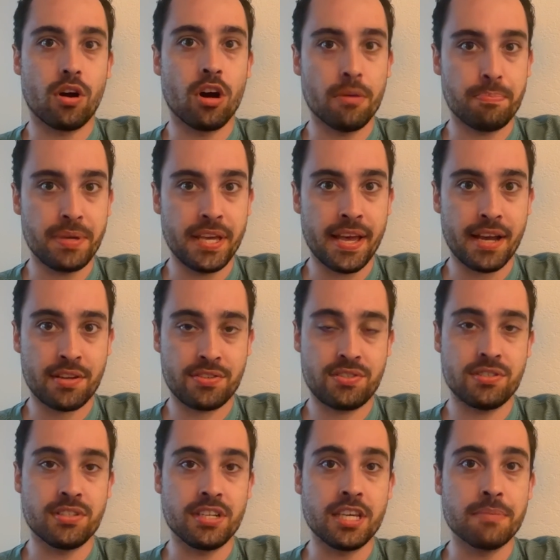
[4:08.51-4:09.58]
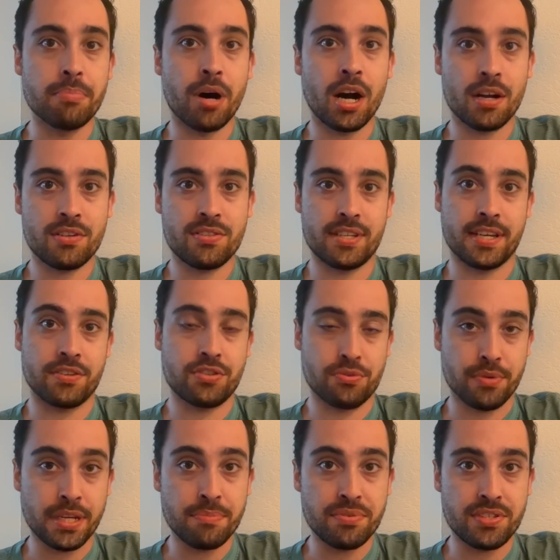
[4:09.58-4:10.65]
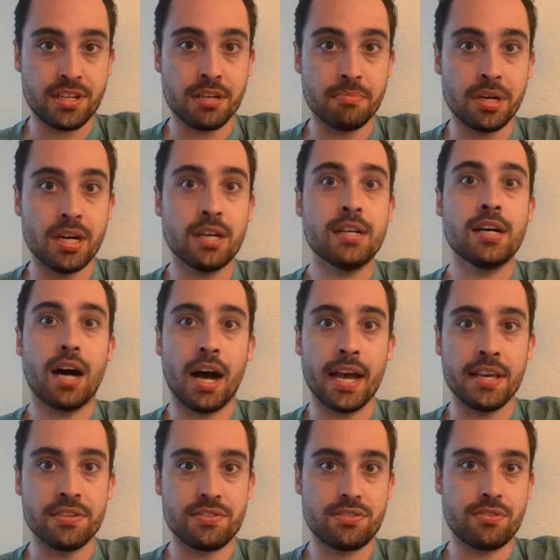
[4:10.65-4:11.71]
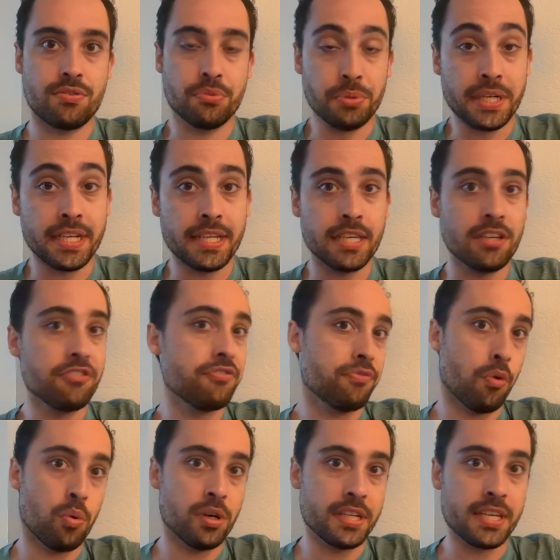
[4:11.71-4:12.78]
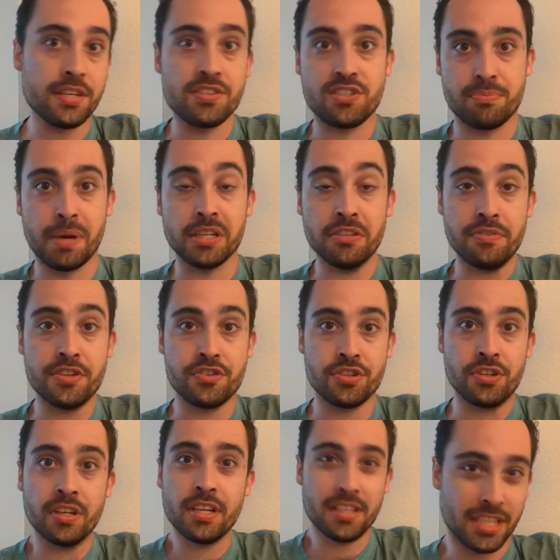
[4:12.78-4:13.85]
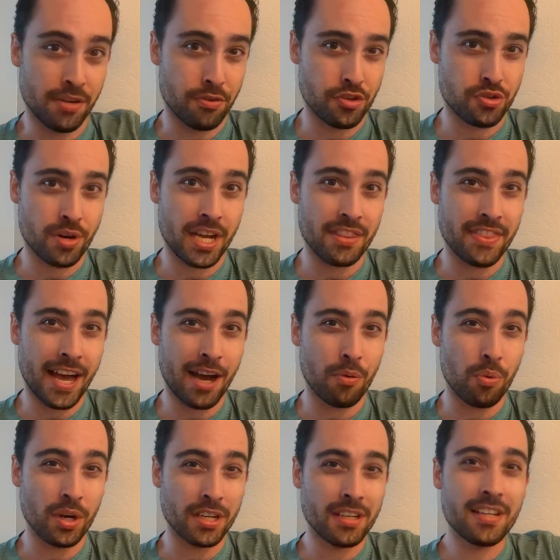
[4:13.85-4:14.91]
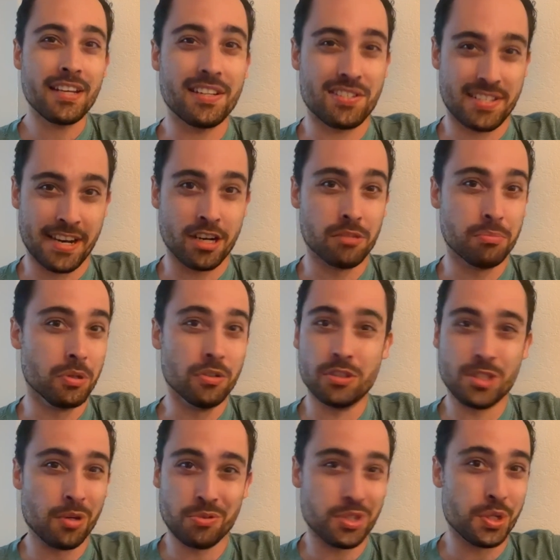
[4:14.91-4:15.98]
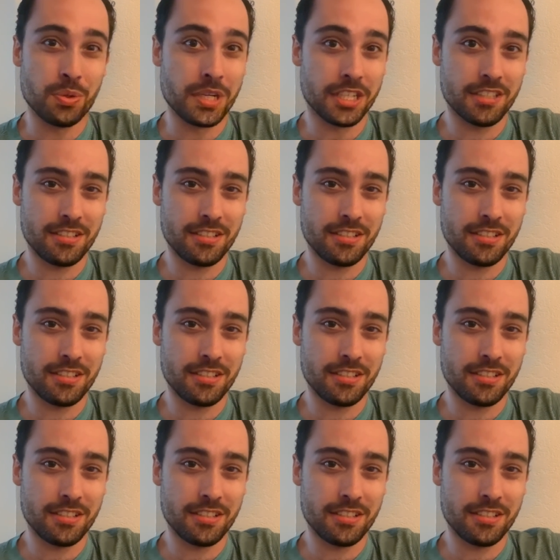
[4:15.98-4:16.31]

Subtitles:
RPX, D-Box, Extreme Cinema, ICE, 3D, 4D, Smell-O-Vision. You ever tried that one? It's terrible. Don't do it.